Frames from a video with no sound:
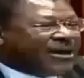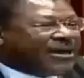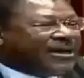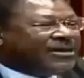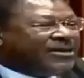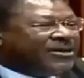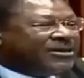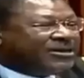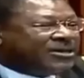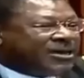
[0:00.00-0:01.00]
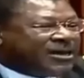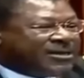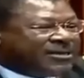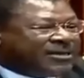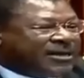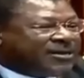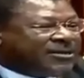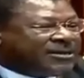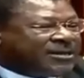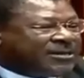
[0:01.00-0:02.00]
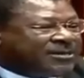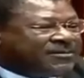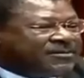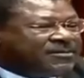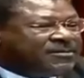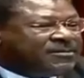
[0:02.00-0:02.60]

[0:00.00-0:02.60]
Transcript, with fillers: You are getting disorderly. Take mm. your seat.